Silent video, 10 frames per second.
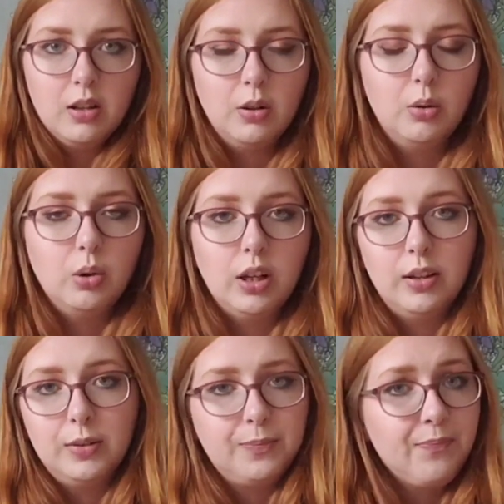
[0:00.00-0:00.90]

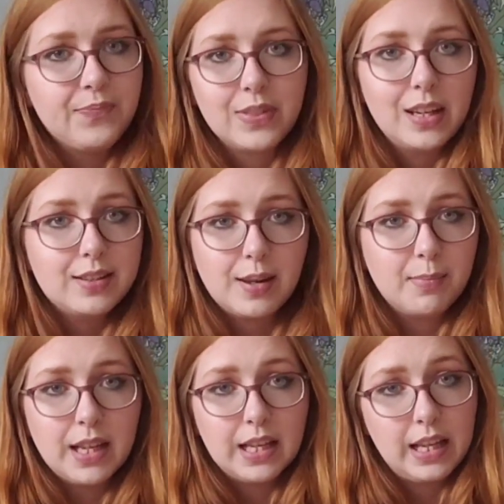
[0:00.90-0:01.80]
or
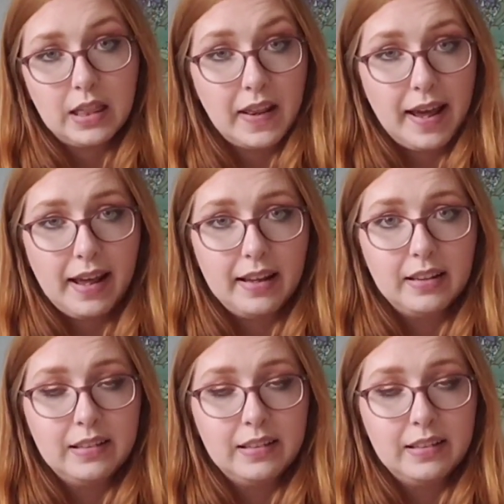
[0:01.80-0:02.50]
something like that,